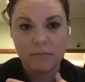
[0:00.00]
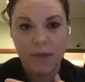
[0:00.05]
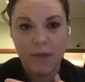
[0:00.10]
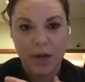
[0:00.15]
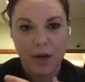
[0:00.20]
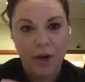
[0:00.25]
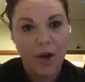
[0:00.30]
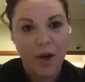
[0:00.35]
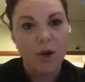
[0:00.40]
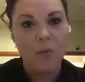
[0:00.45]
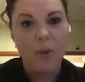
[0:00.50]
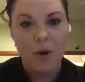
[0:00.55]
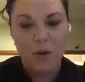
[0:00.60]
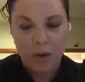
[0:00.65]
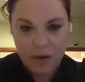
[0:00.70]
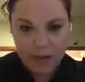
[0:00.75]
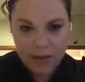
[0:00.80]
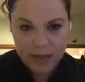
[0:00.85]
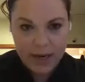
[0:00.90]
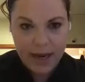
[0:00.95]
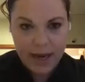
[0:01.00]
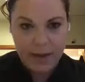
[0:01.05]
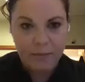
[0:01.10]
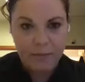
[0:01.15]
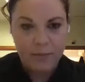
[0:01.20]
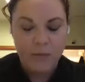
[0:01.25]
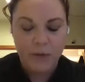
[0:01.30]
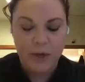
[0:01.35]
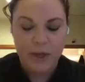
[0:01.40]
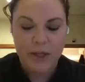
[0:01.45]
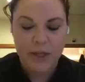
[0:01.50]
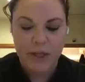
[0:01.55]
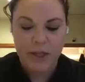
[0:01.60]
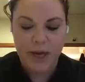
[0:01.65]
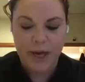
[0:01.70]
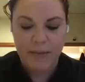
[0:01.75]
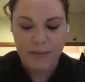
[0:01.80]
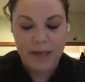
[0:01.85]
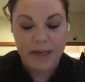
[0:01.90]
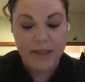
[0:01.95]
in go mode all the time, which
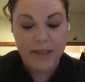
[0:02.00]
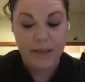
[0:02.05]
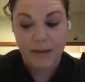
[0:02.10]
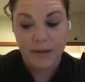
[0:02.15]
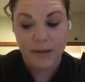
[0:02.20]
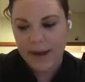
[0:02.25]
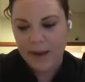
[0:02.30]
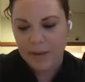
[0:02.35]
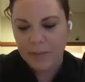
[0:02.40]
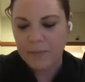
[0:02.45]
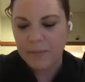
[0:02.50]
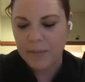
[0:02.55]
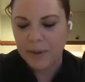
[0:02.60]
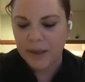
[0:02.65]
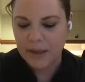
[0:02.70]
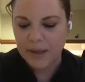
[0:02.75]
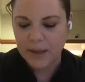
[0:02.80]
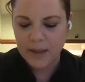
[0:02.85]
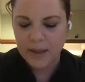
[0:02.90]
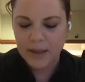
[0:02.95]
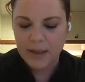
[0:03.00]
I still am. But